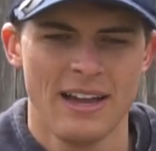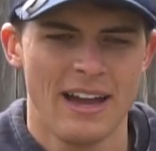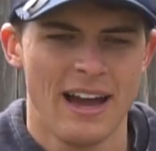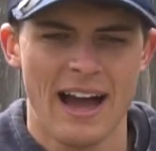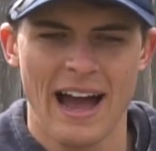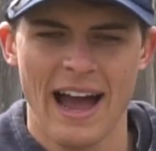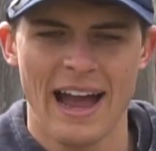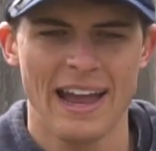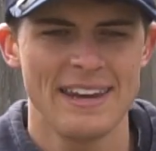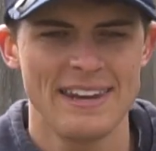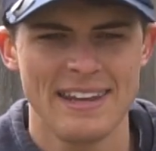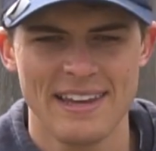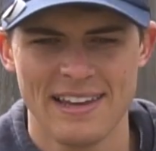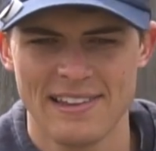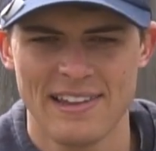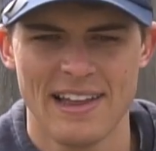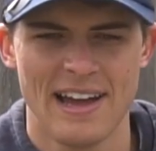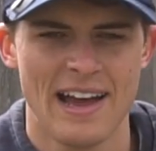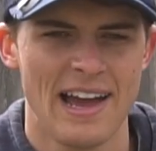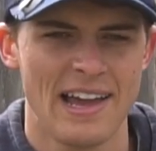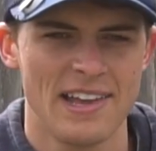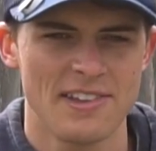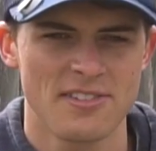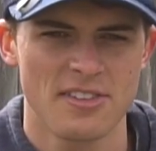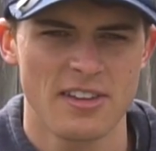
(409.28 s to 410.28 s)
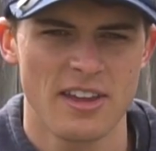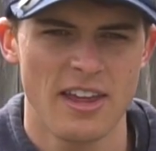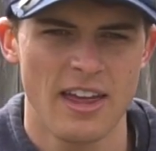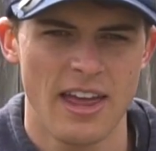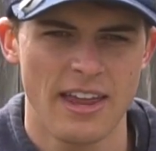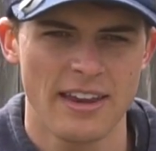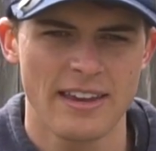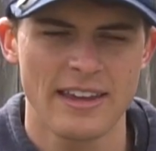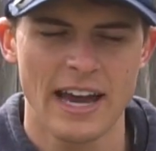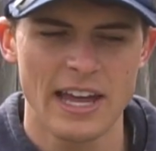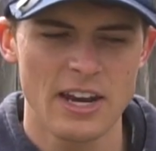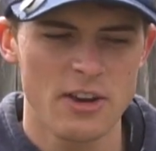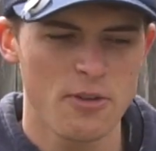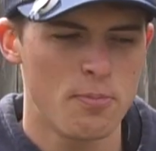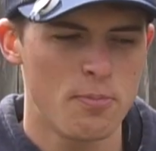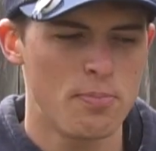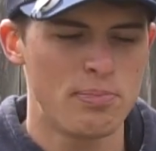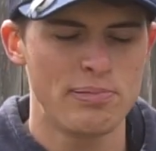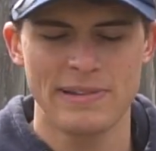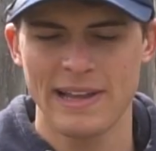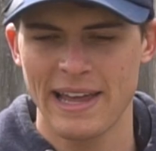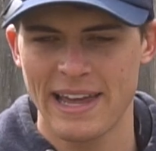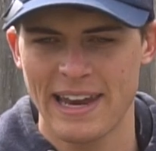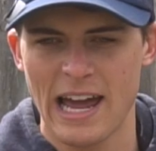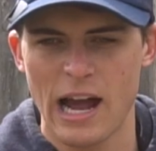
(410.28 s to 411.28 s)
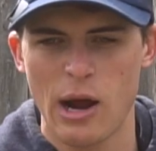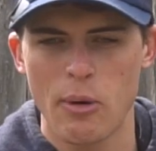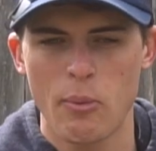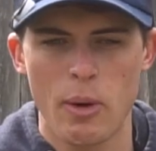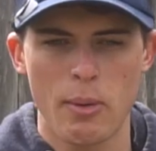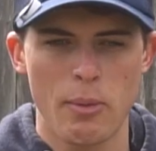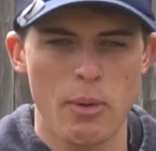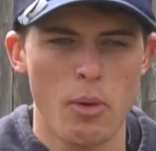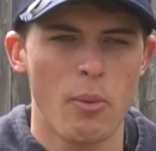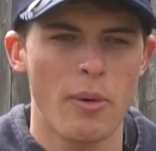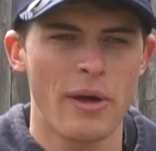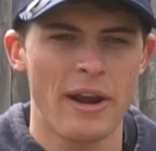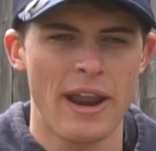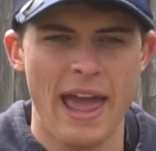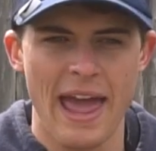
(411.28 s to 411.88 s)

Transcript: idealize, and kind of plan out where we want